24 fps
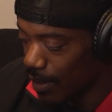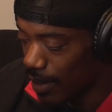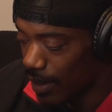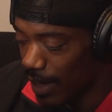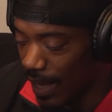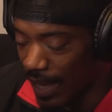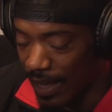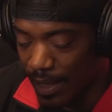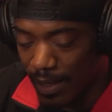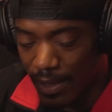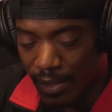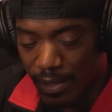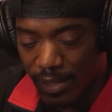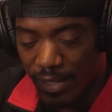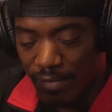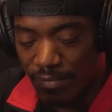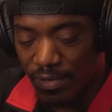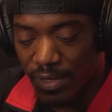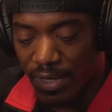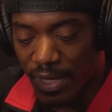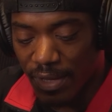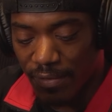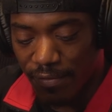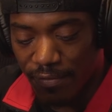Like, and
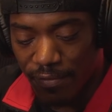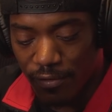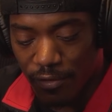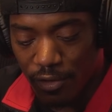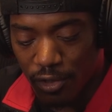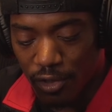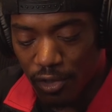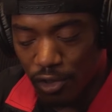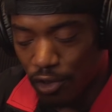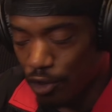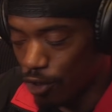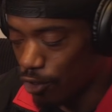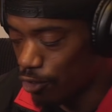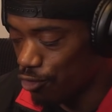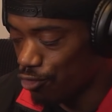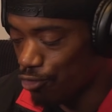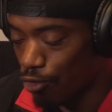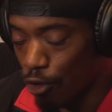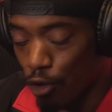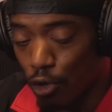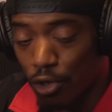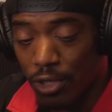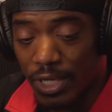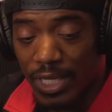even if you're
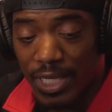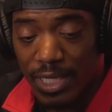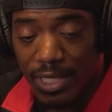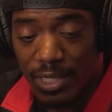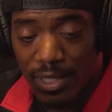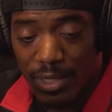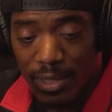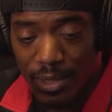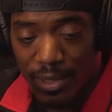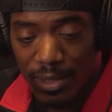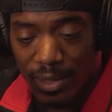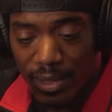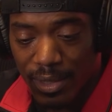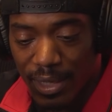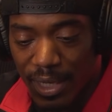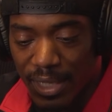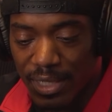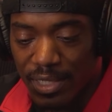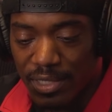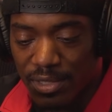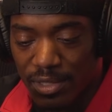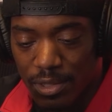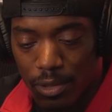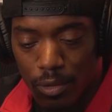drawn in,
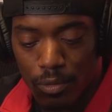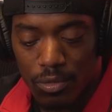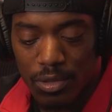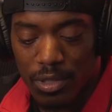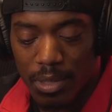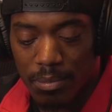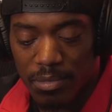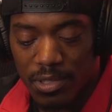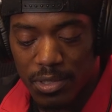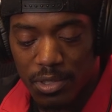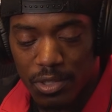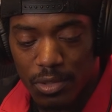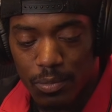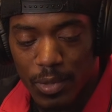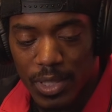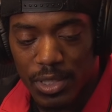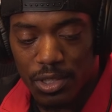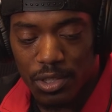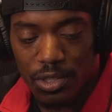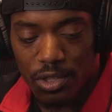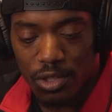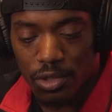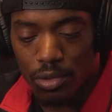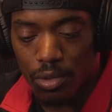and there's some
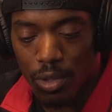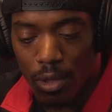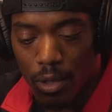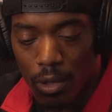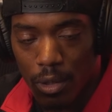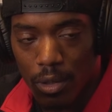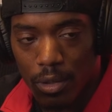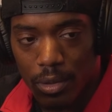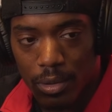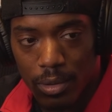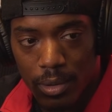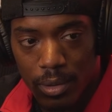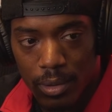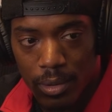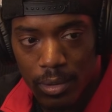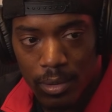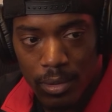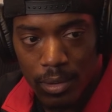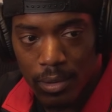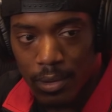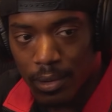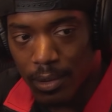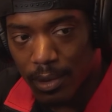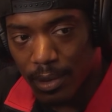situations you can't.
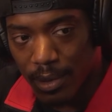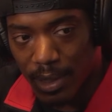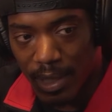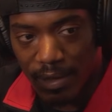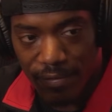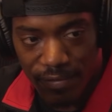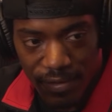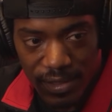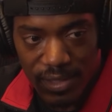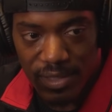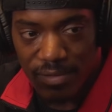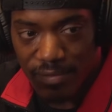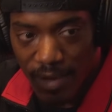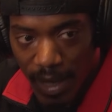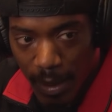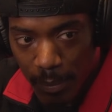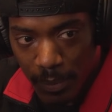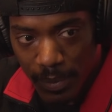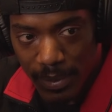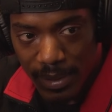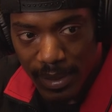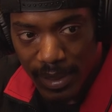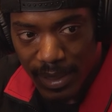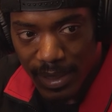Like, things have
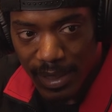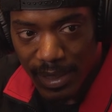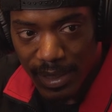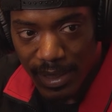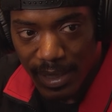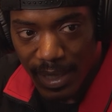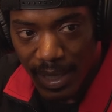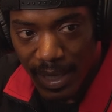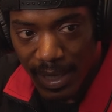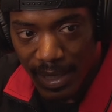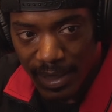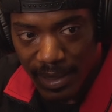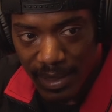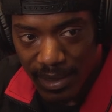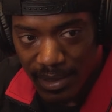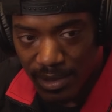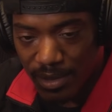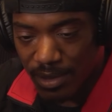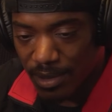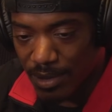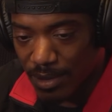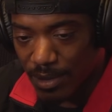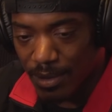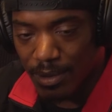happened, innit? Like
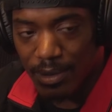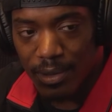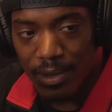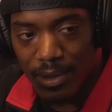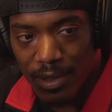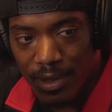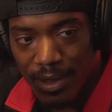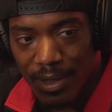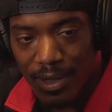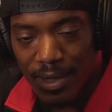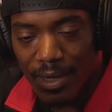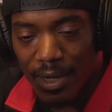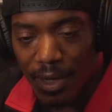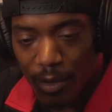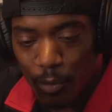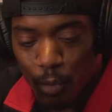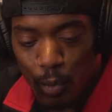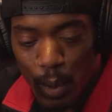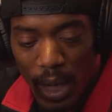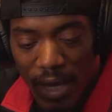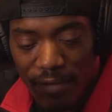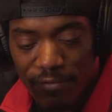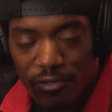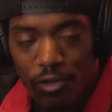
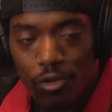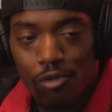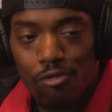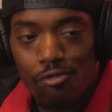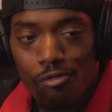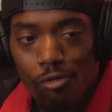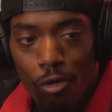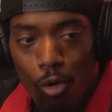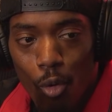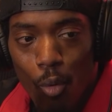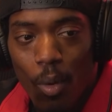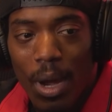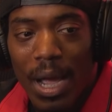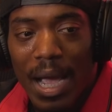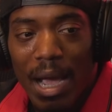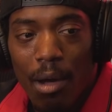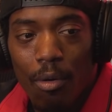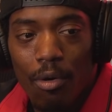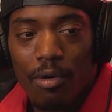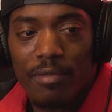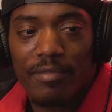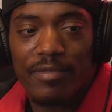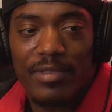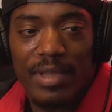you have to grow
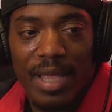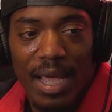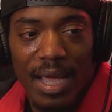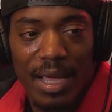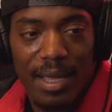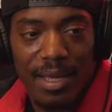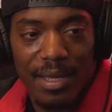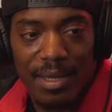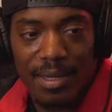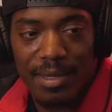out of that.